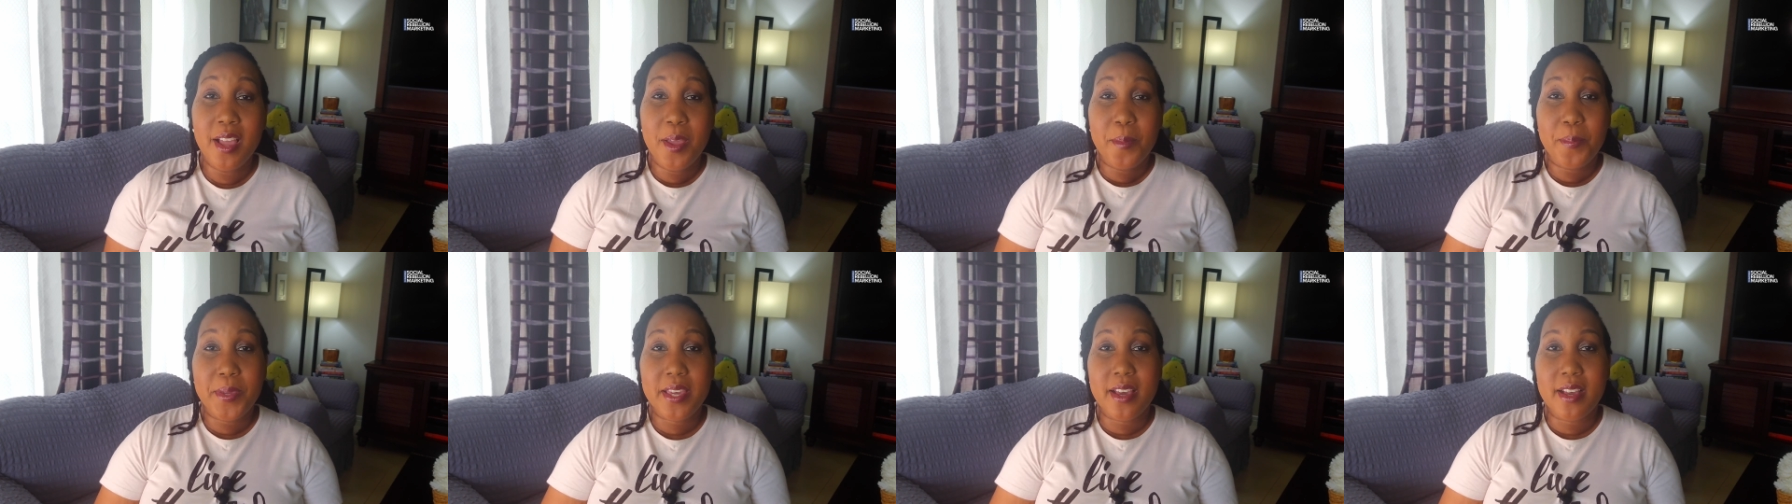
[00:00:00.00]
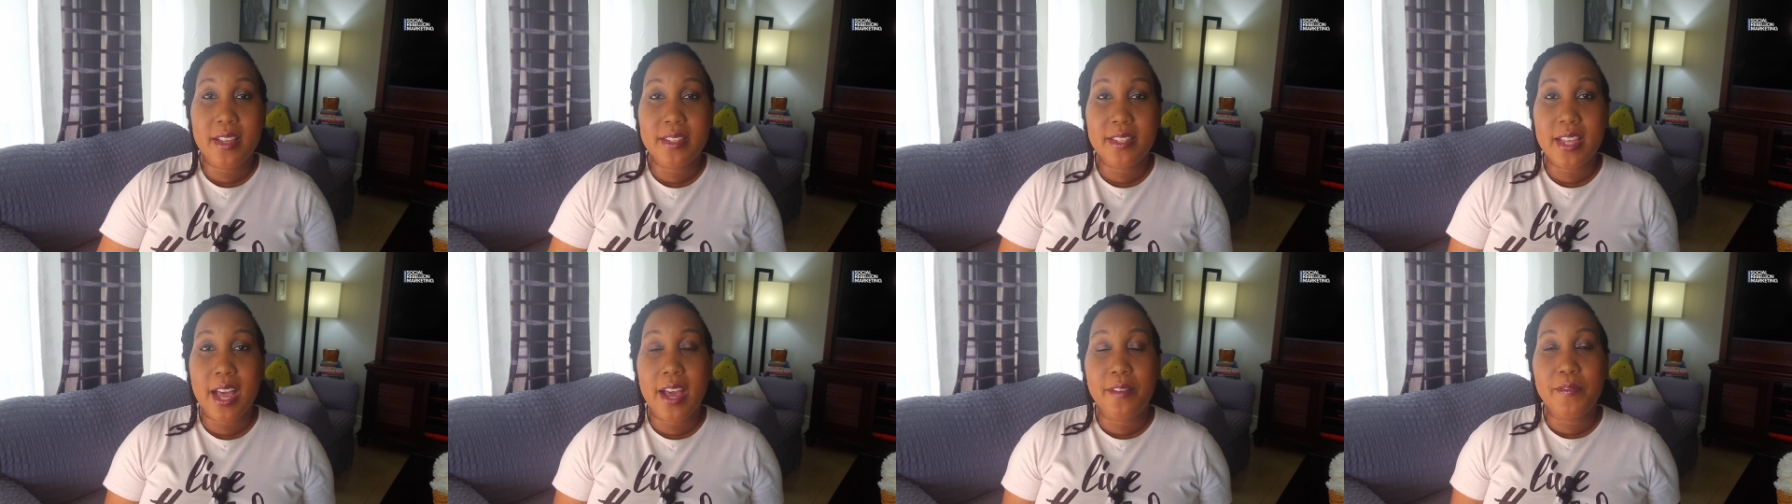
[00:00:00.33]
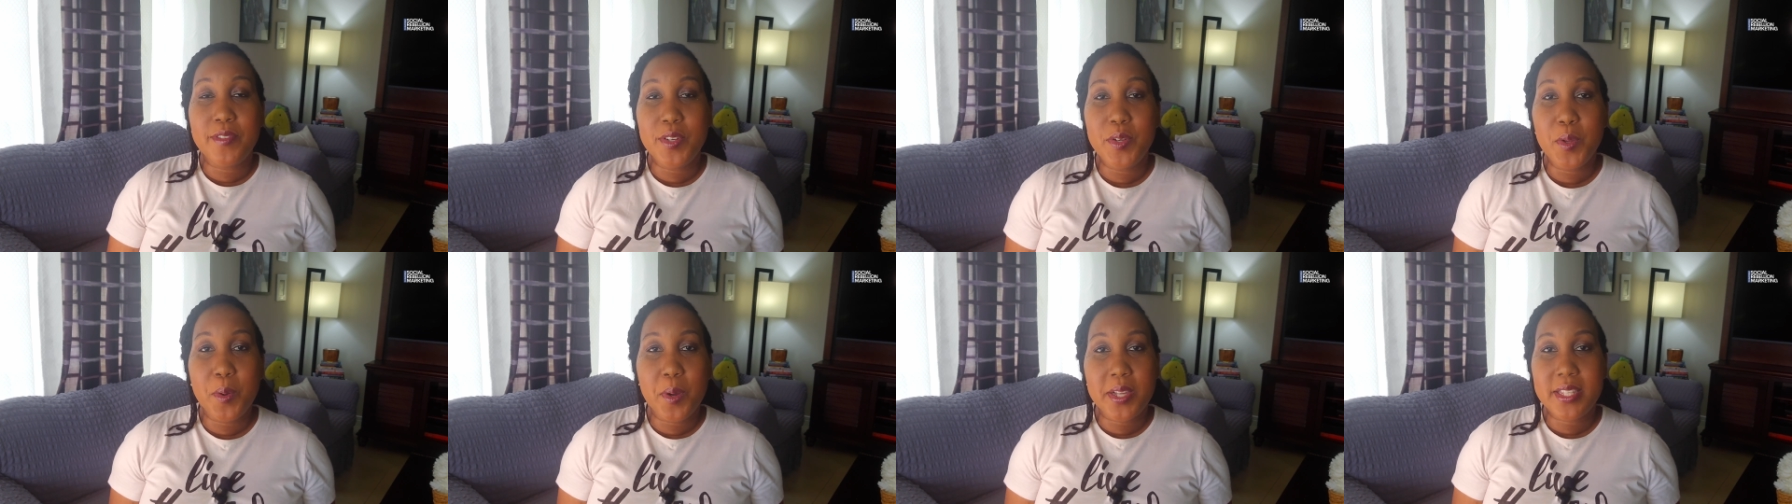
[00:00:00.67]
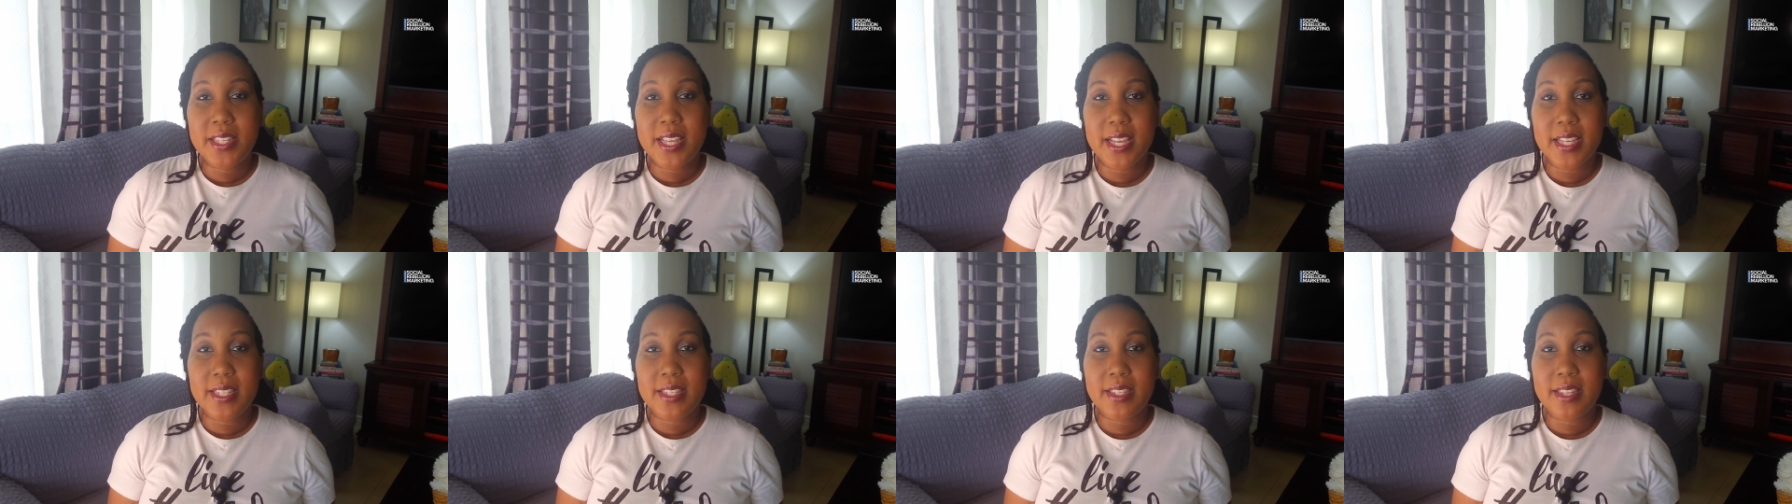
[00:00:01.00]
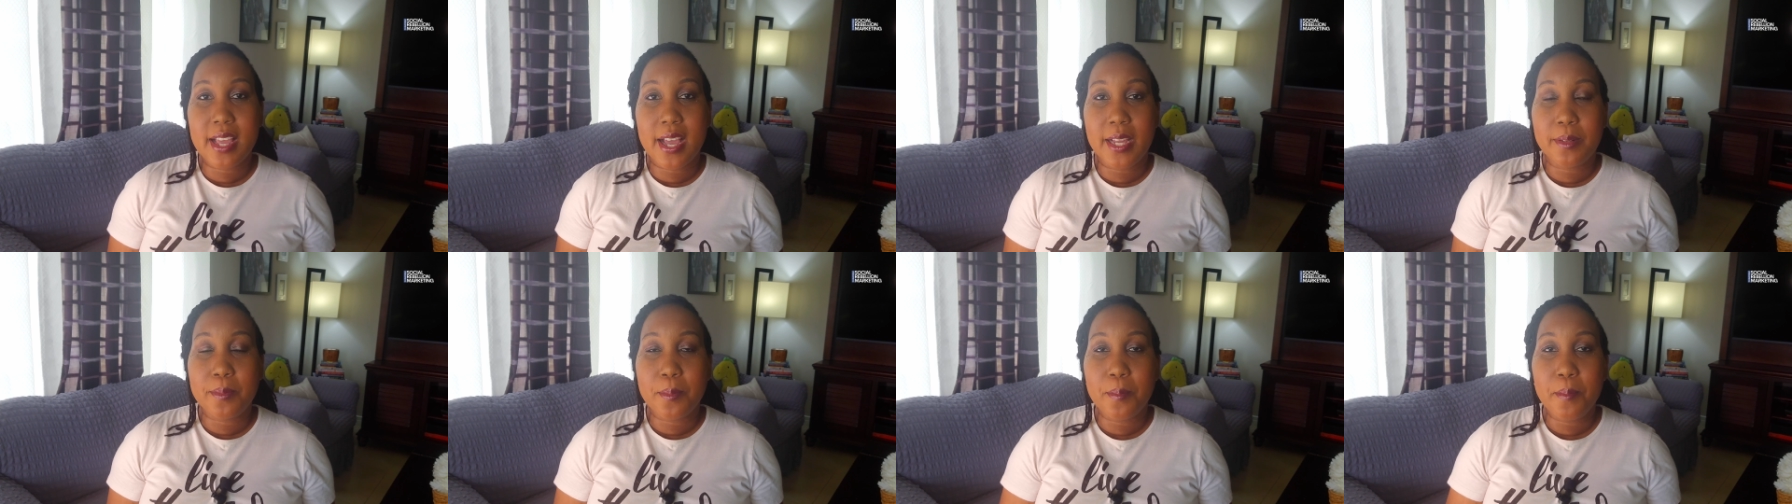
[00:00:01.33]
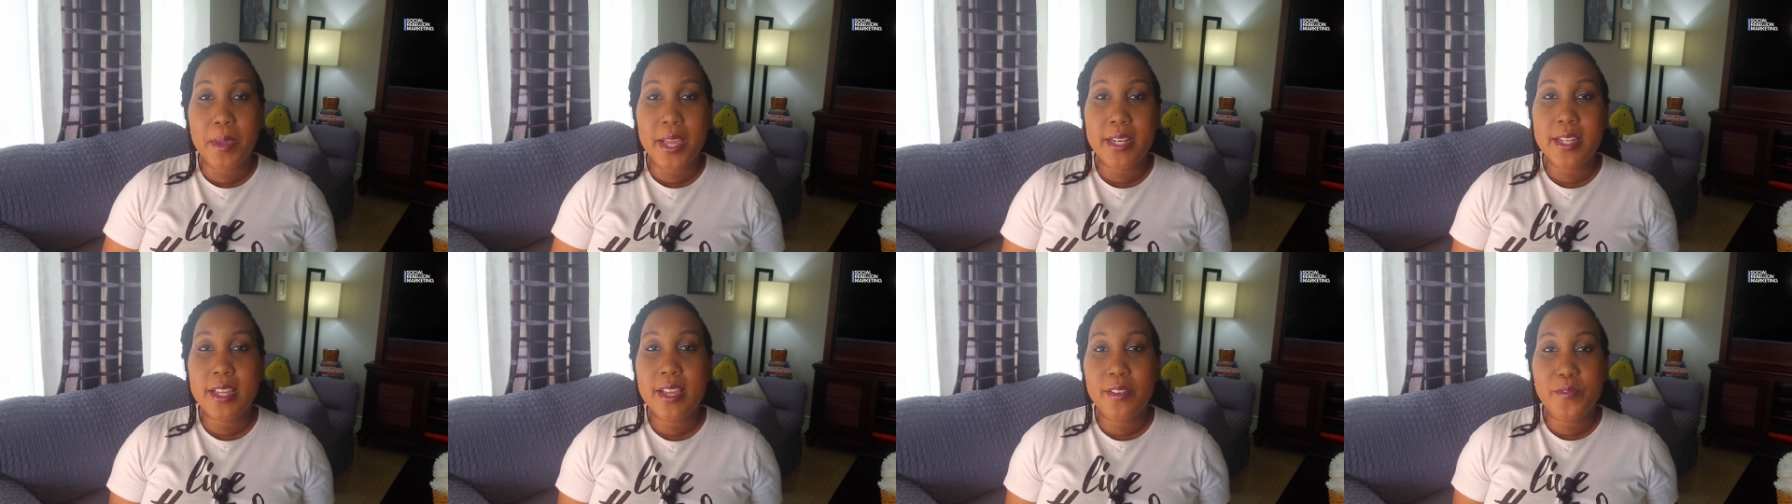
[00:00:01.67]
Because I've noticed that
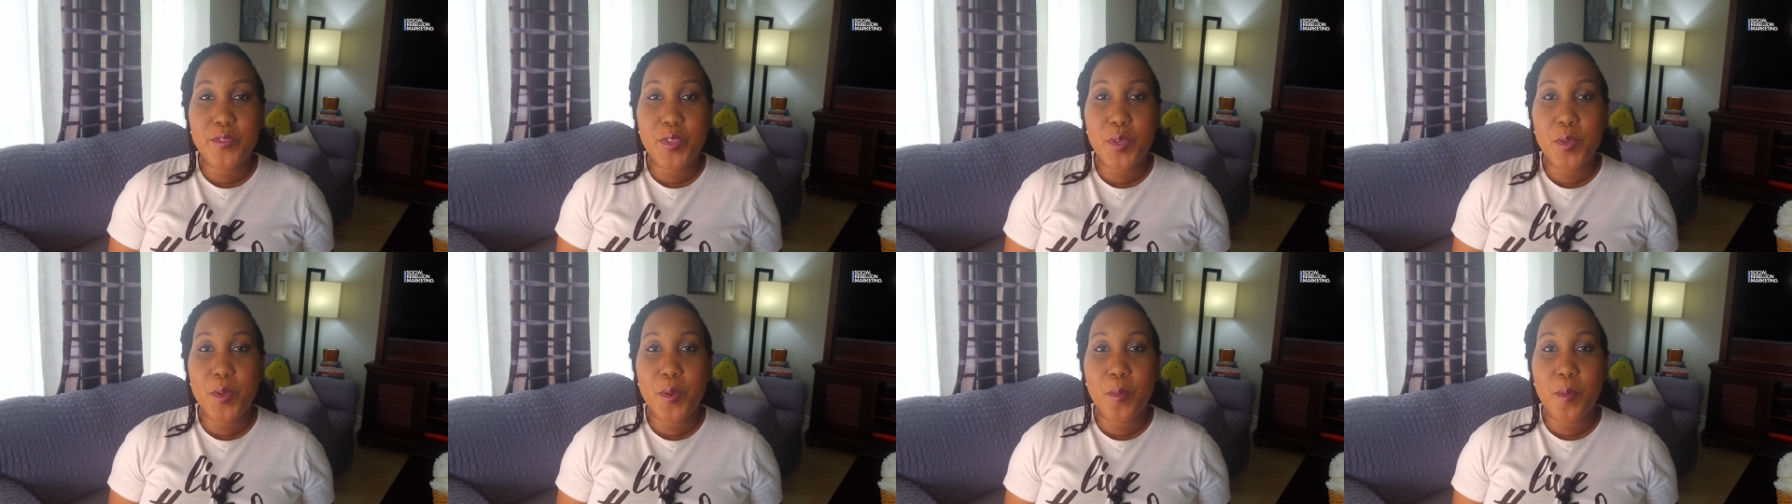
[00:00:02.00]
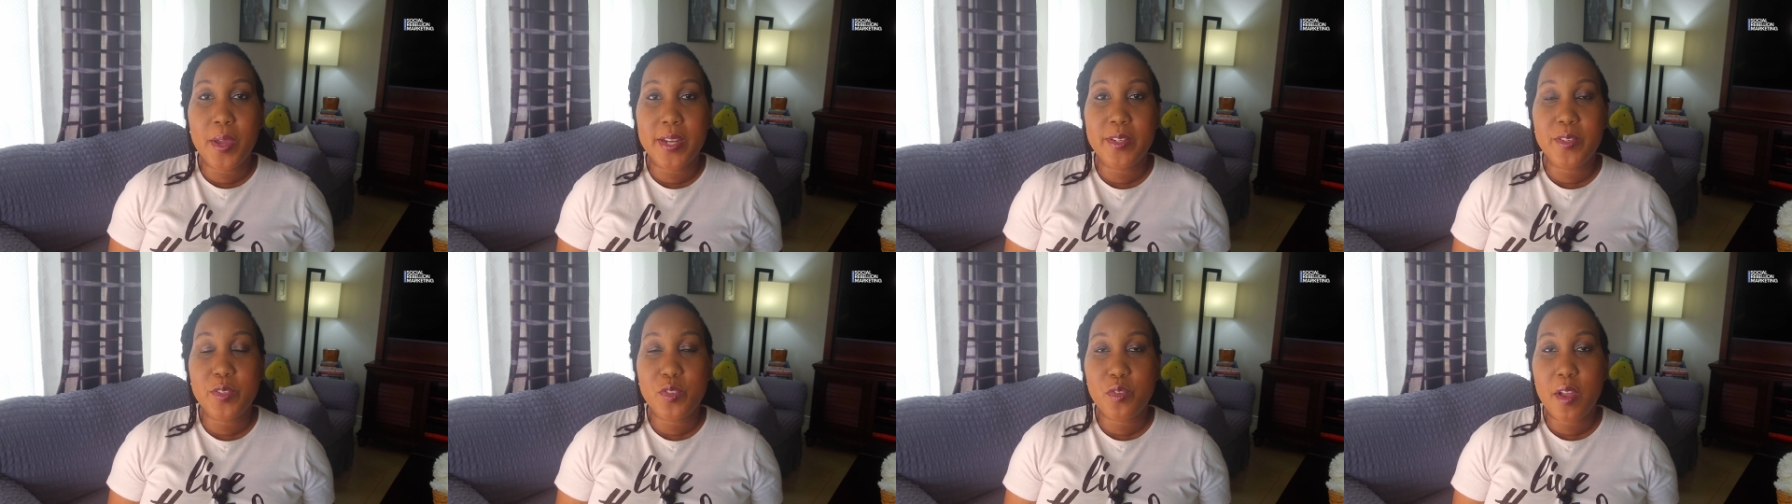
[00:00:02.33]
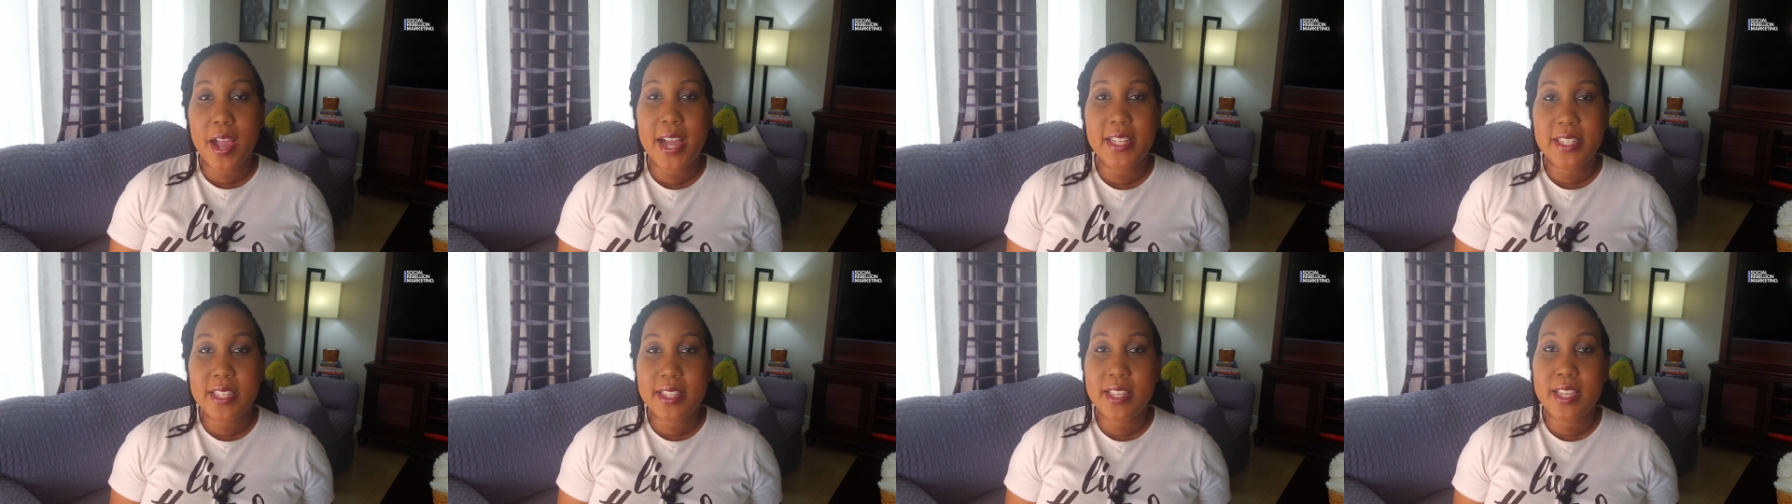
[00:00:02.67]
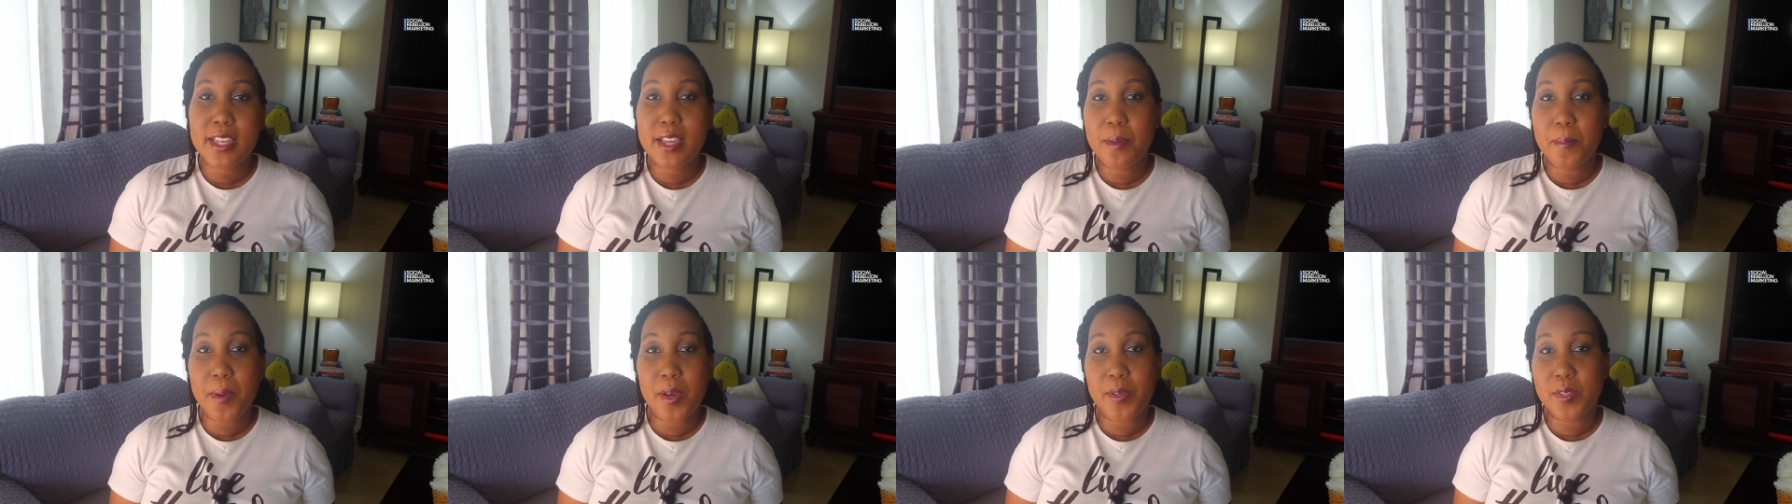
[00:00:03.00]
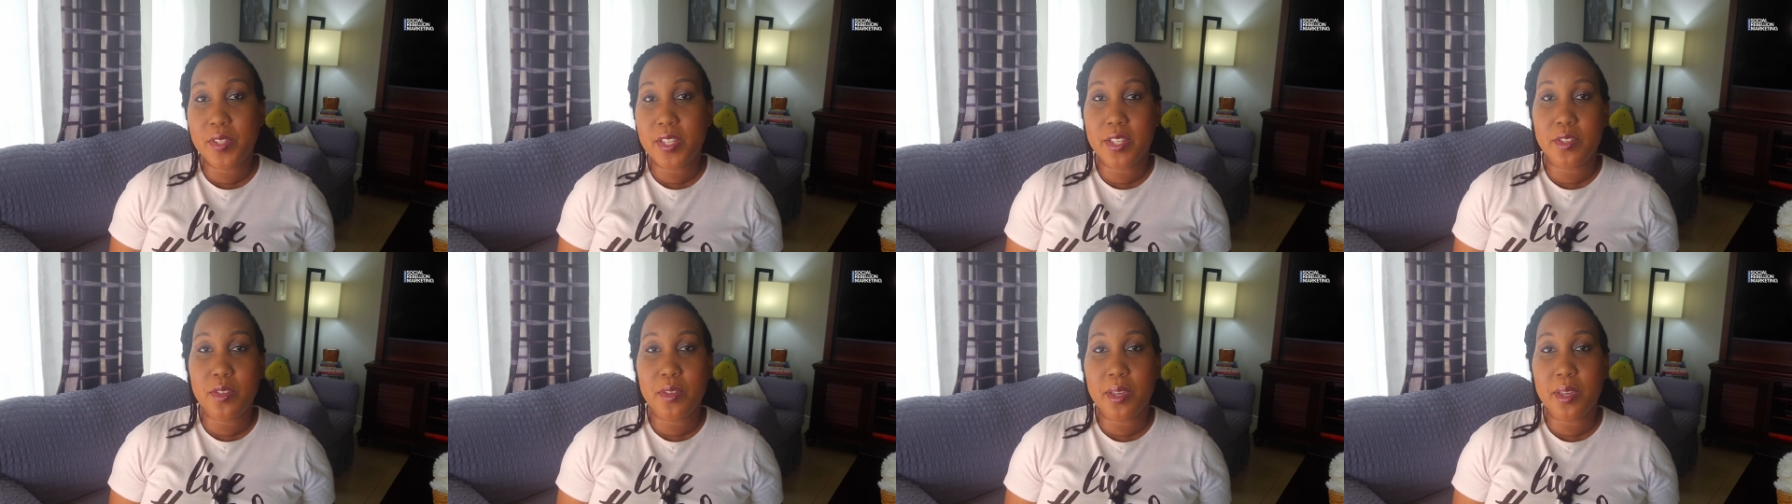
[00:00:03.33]
many of you, when you try to think about it,